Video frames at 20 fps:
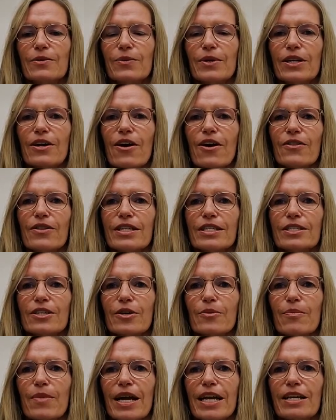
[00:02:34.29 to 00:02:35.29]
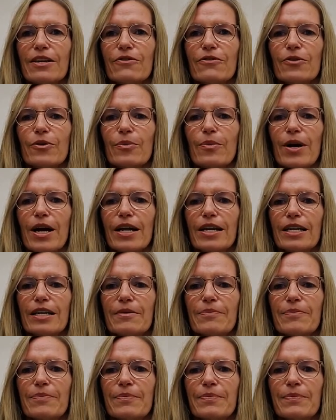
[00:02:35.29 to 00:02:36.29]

we call this our mindful body.